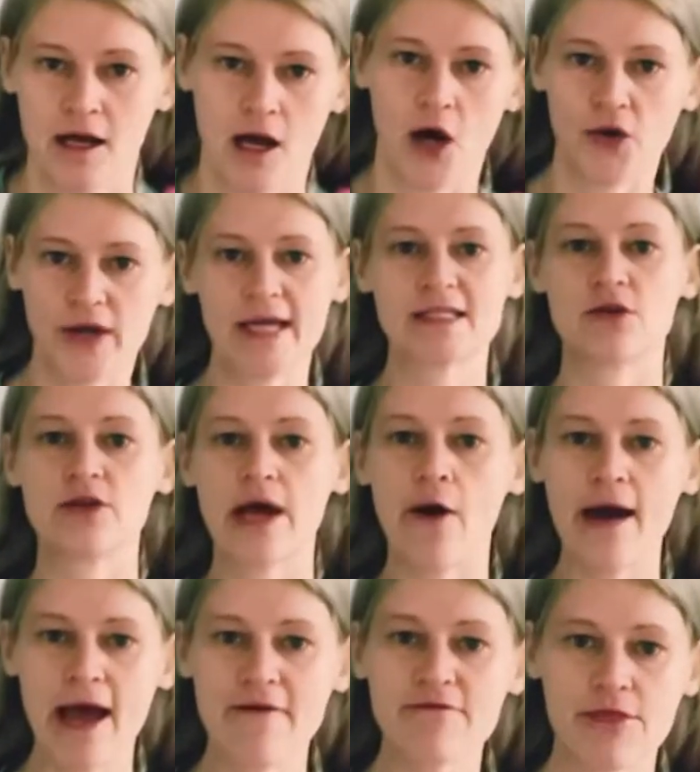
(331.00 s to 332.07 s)
Okay, so now I
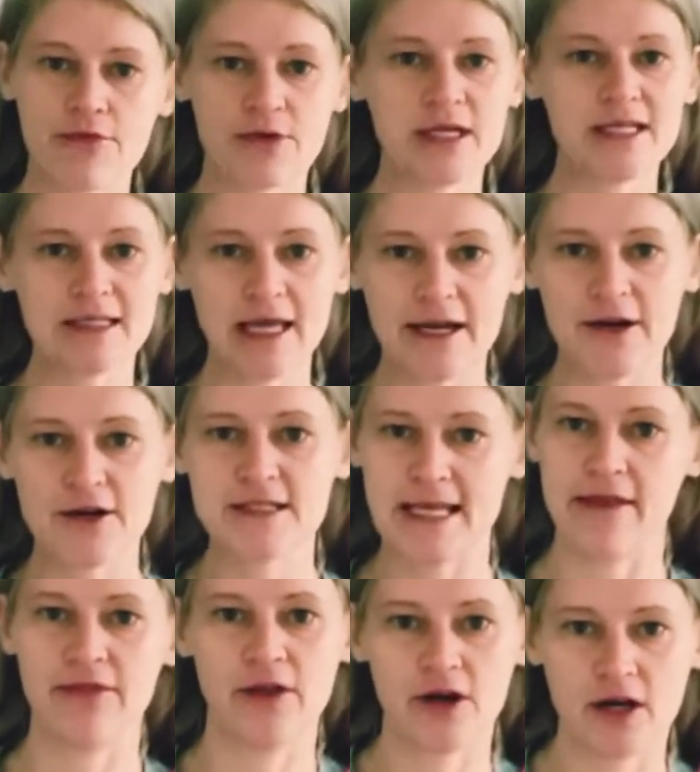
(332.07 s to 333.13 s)
have 3 layers
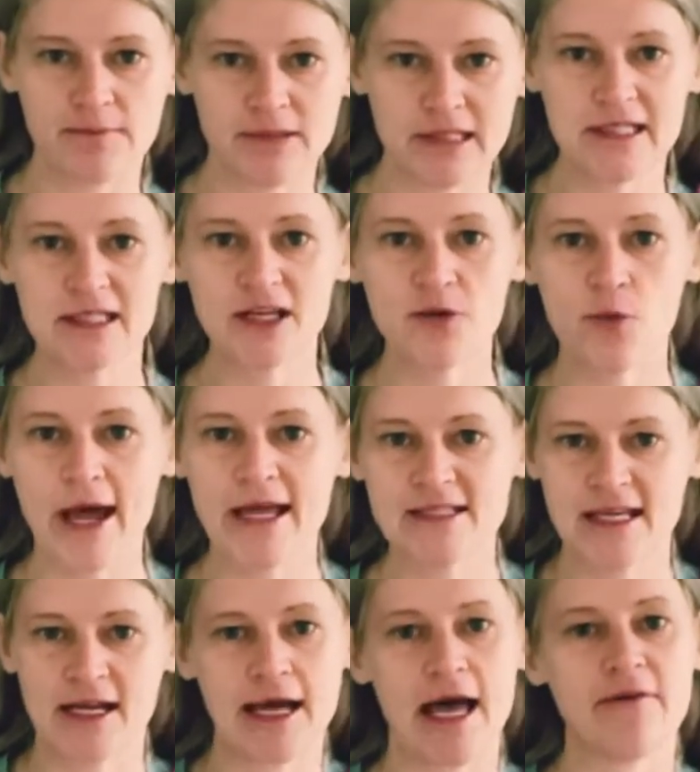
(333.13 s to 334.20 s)
and they're completely wet,
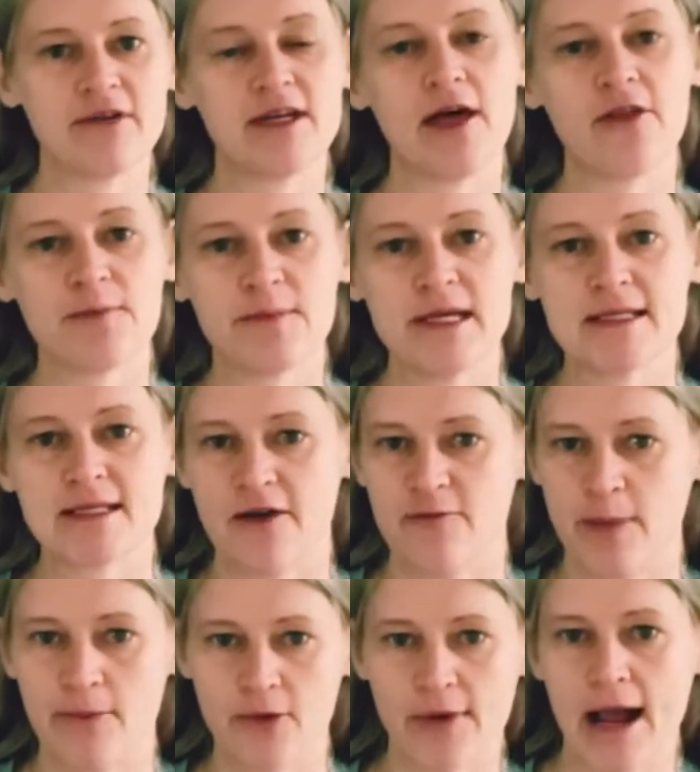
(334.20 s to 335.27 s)
and I have another piece of
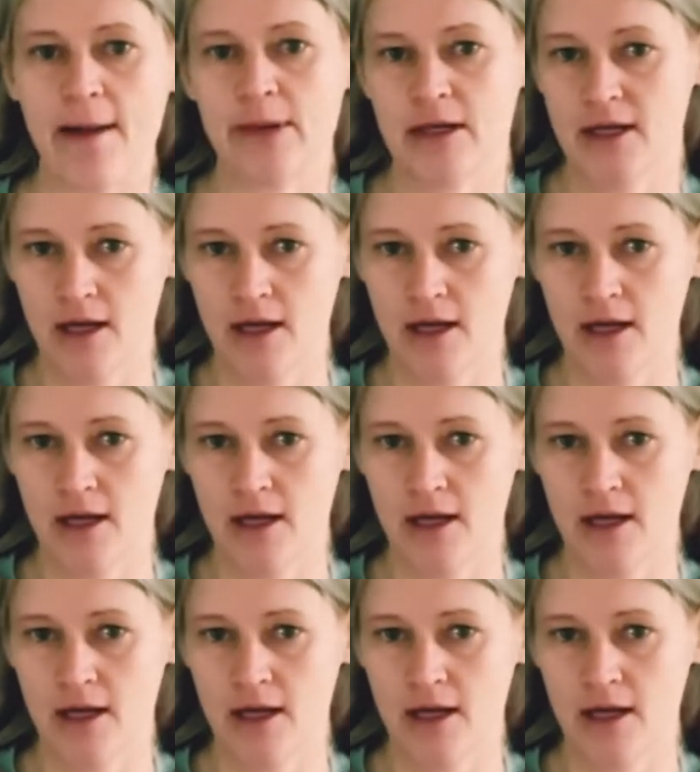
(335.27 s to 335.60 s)
bubble wrap